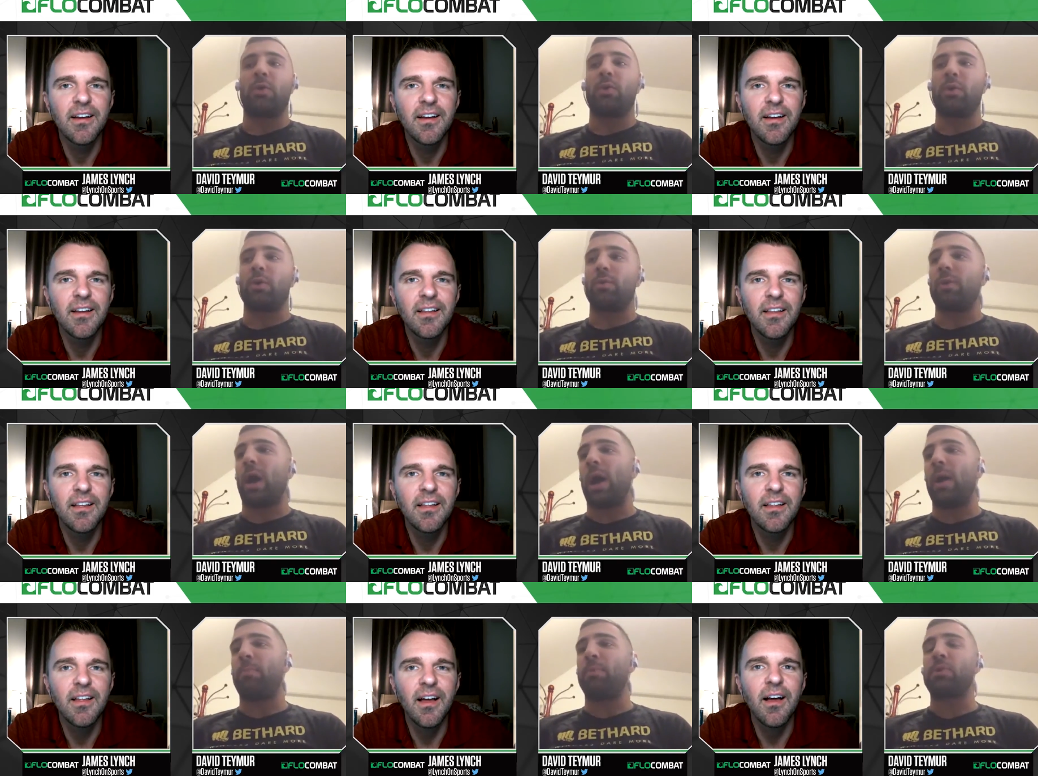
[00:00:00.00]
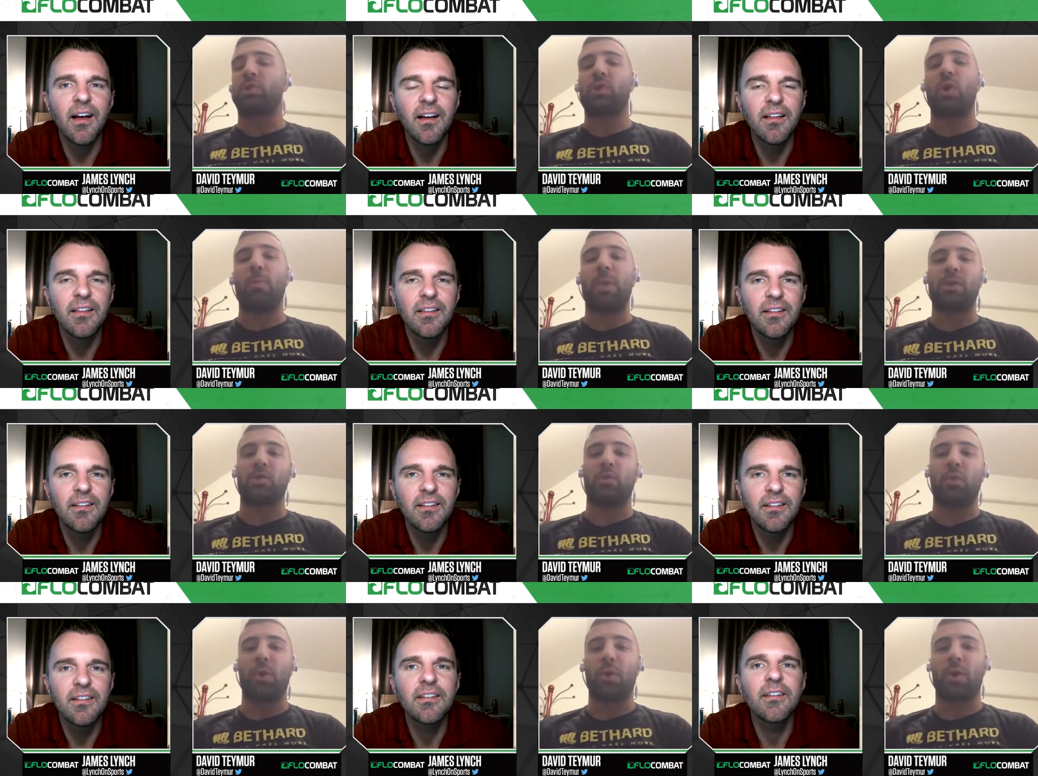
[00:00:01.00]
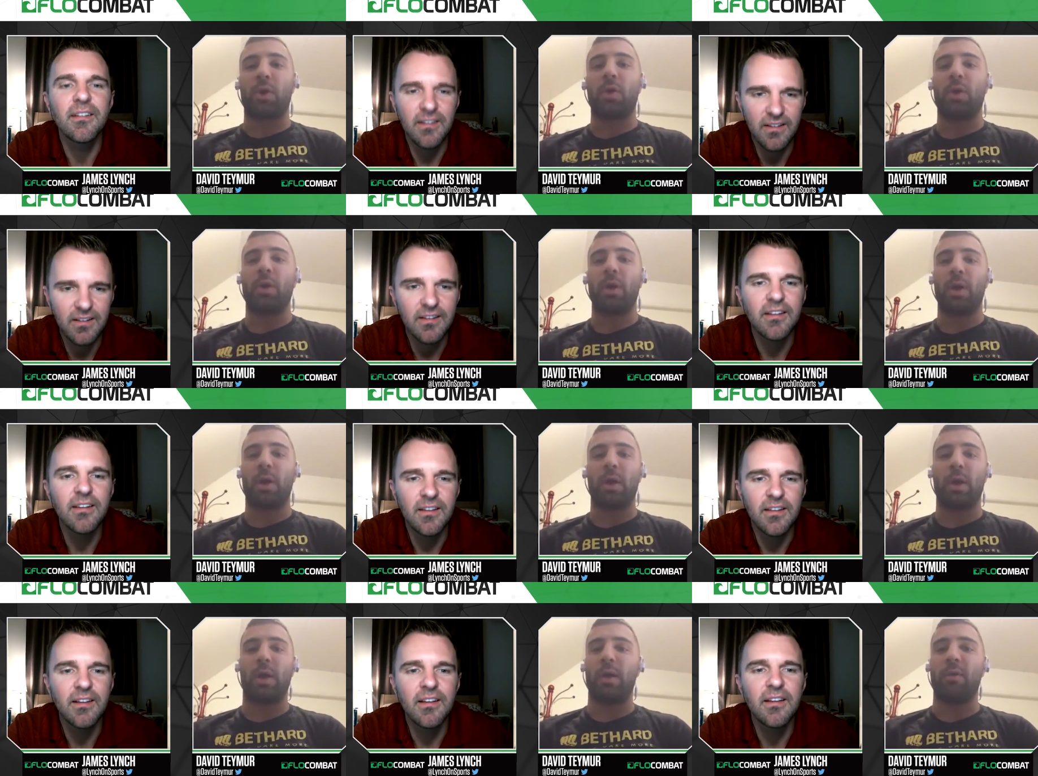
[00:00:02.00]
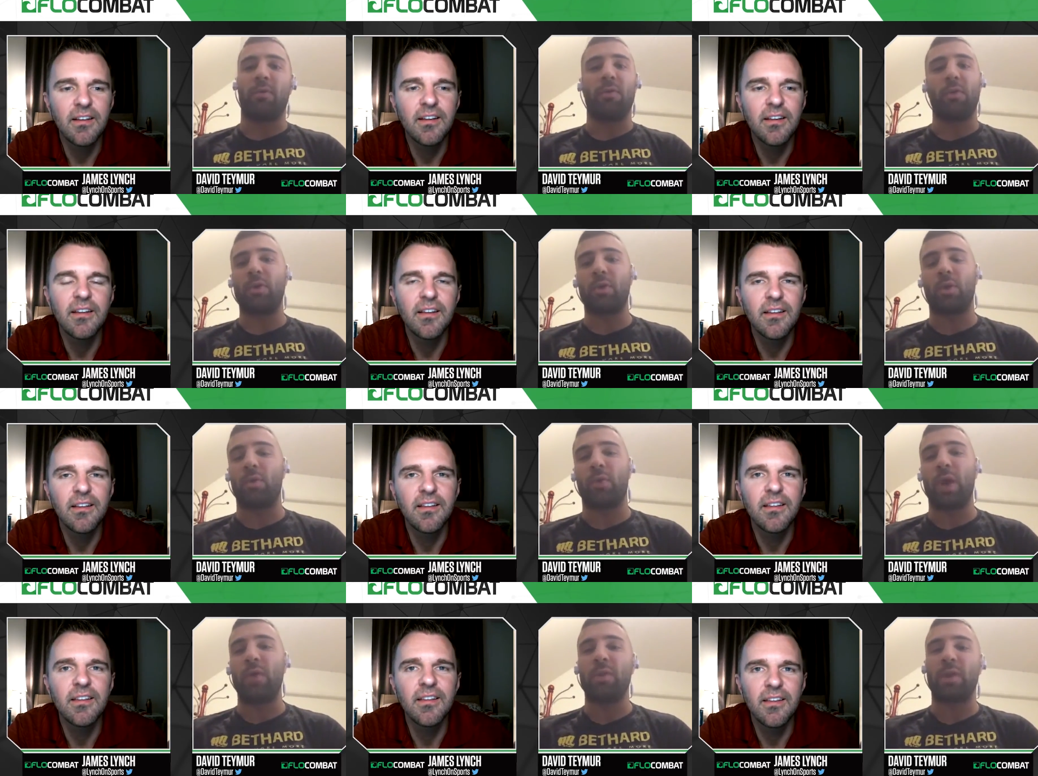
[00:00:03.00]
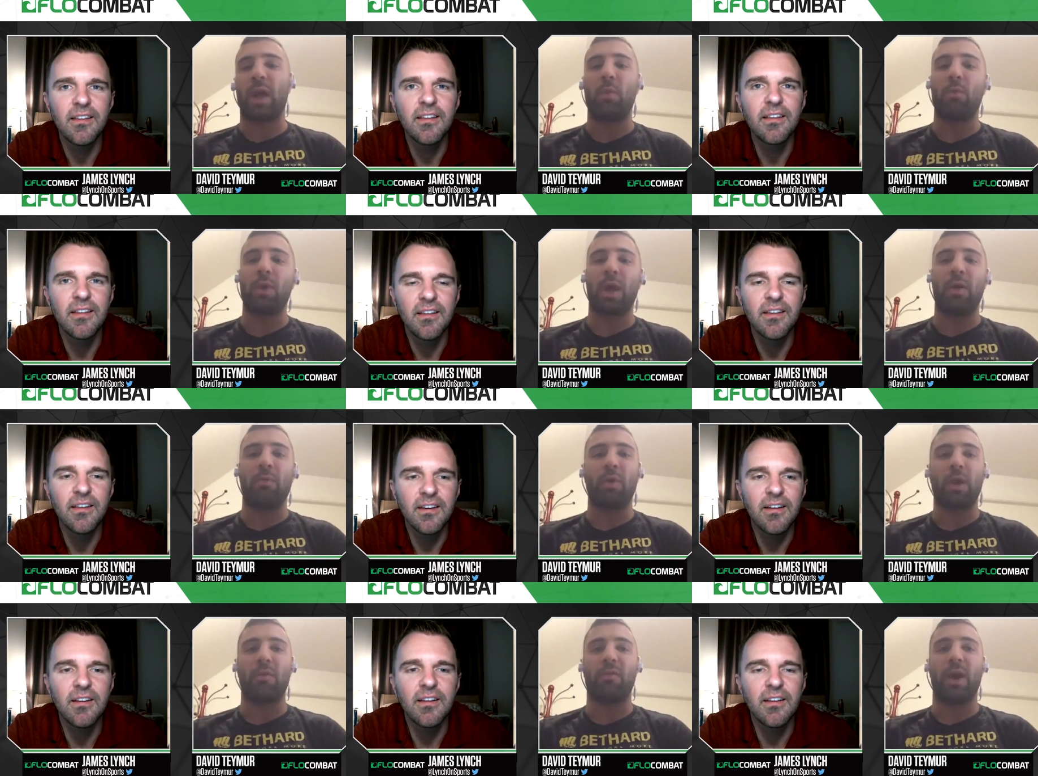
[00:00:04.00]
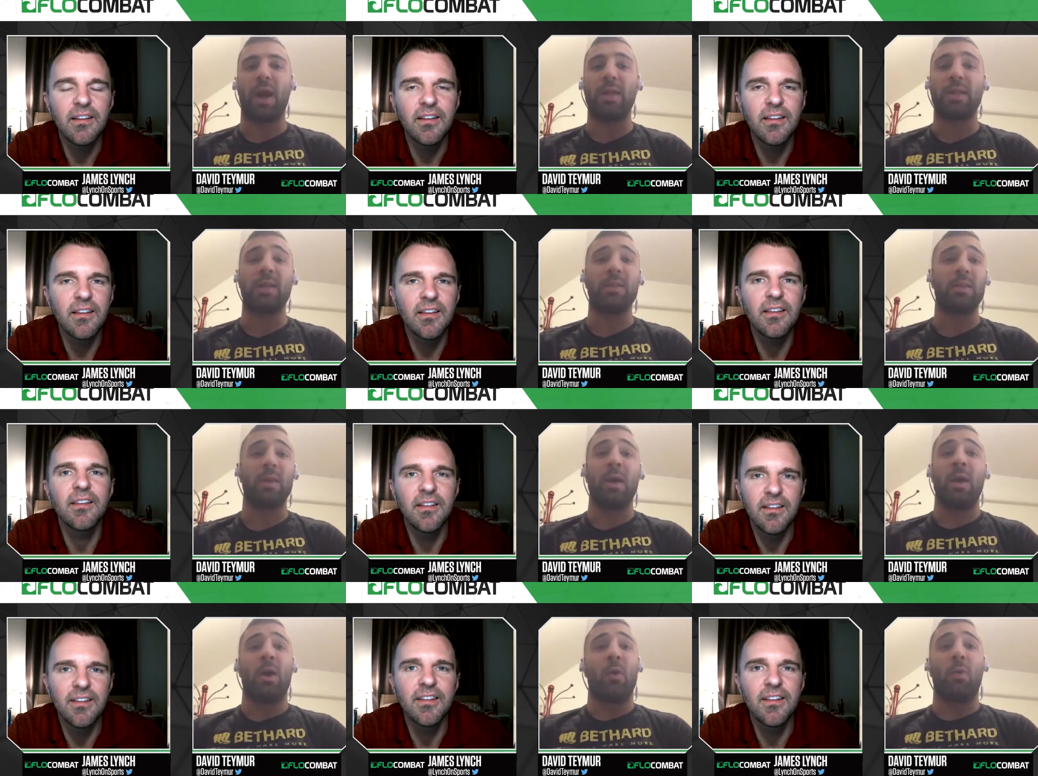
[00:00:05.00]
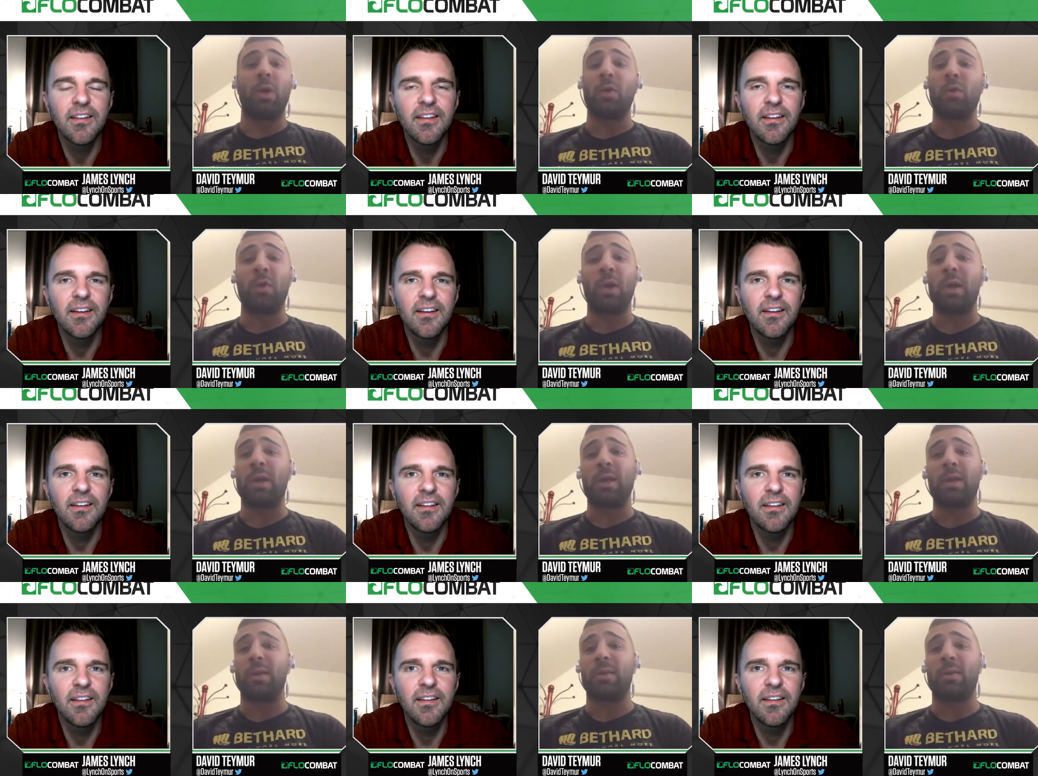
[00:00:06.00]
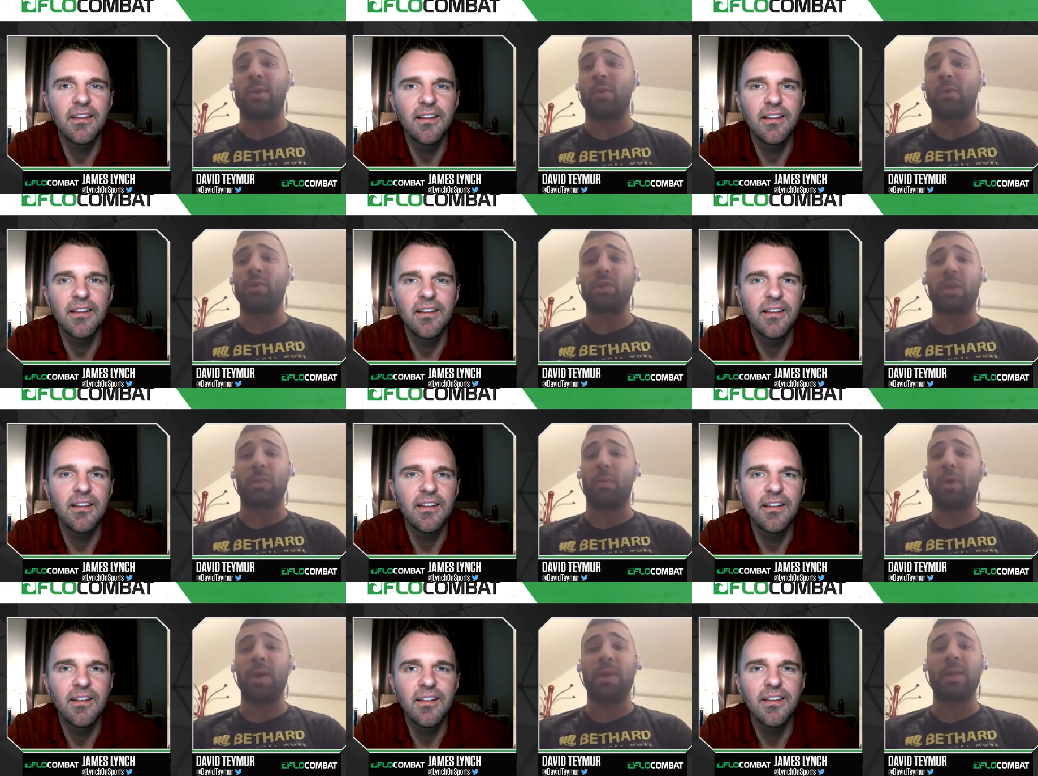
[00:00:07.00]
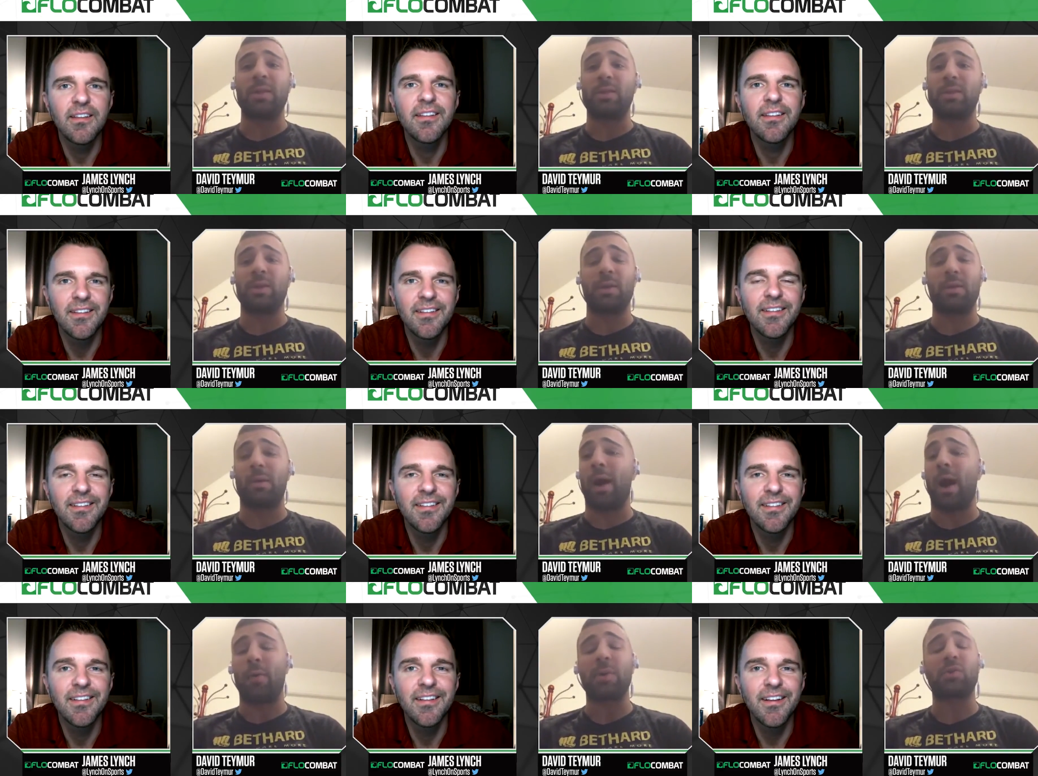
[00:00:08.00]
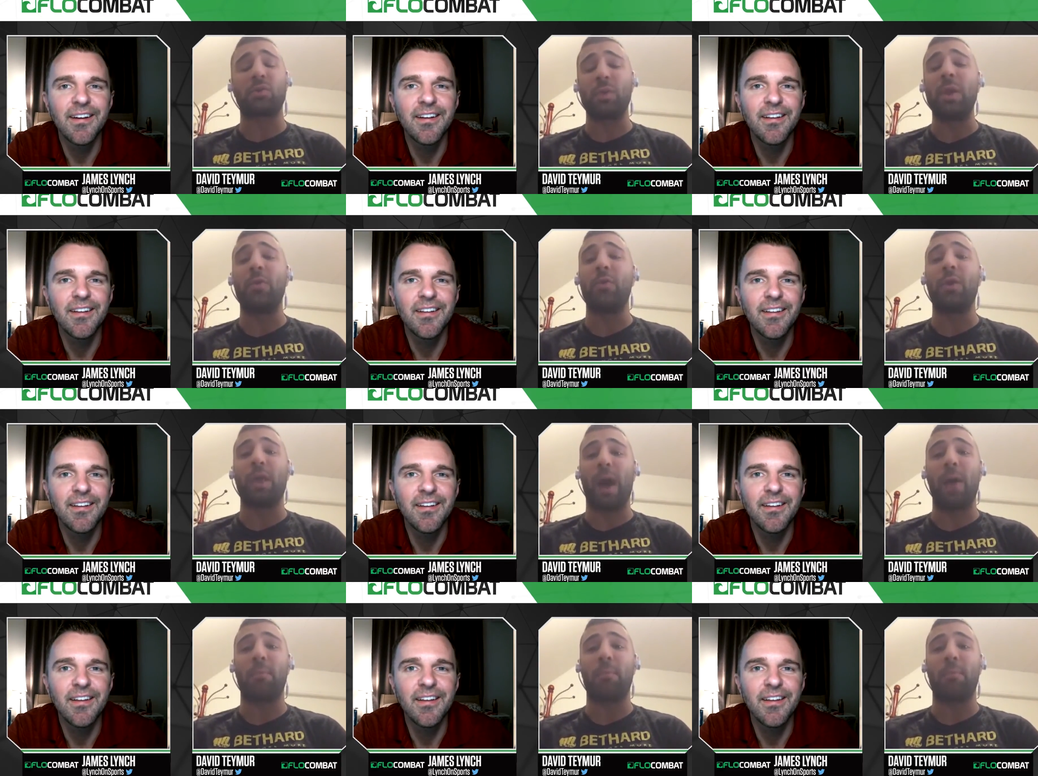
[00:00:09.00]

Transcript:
Speaker 1: you I have put so much work uh, for, you know every time when I when I fight and when you win eh, you know you celebrate and uh, I was really really